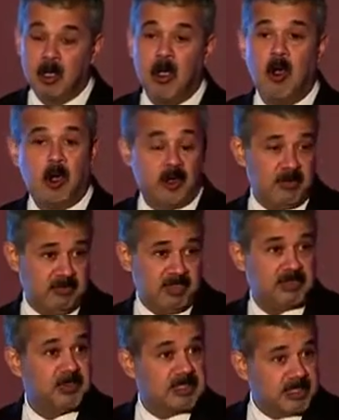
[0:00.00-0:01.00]
or
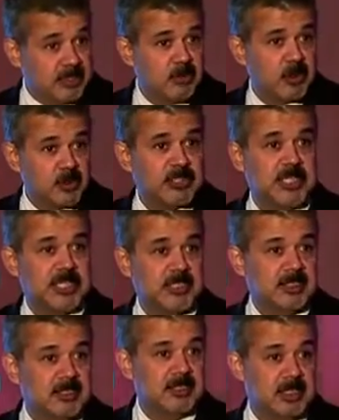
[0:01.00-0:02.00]
which we still want to stay
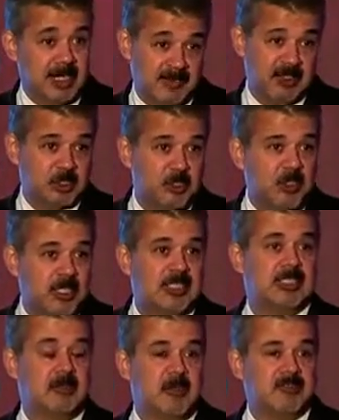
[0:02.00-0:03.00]
in, and we should in
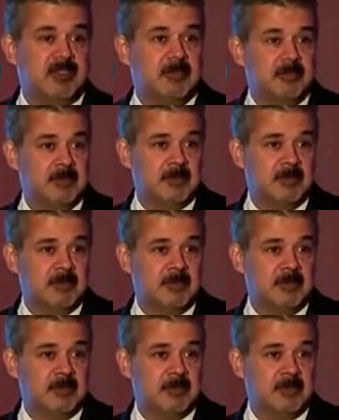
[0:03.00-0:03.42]
some of them,